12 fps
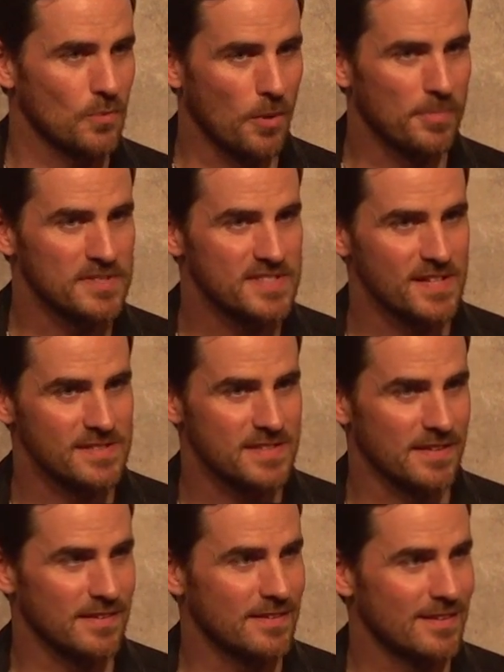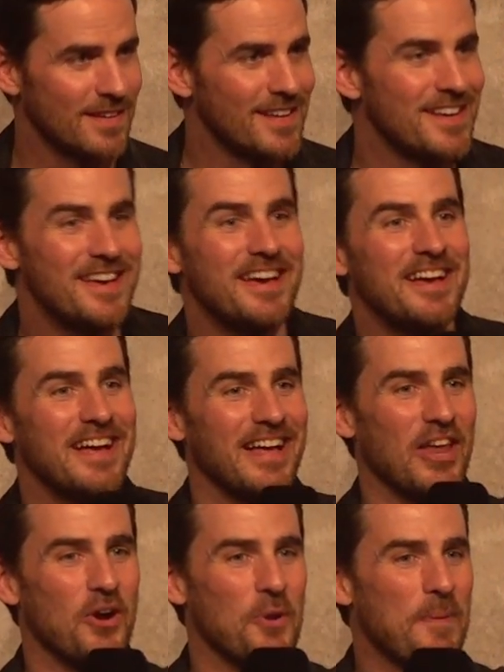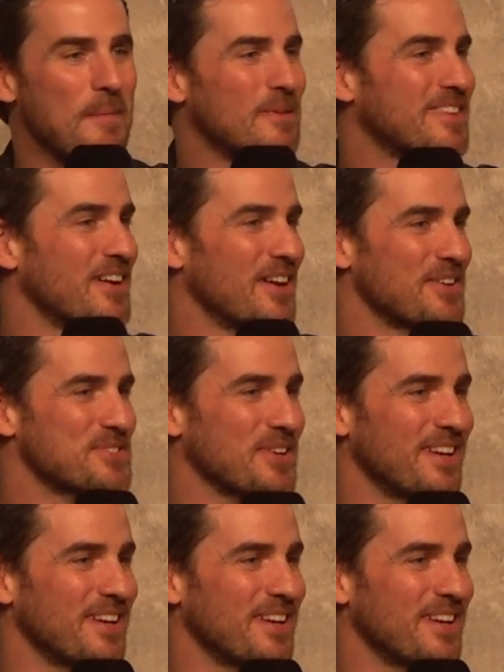Rumpelstiltskin. A lot of people thought